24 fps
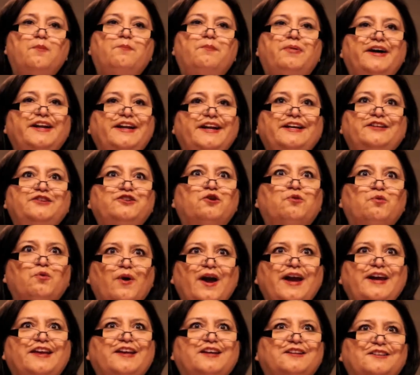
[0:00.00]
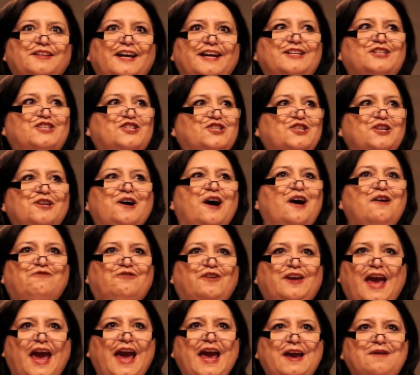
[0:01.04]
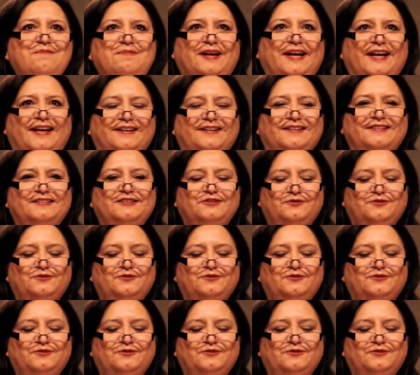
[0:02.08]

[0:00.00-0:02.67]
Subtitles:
but in the regulation of gaming.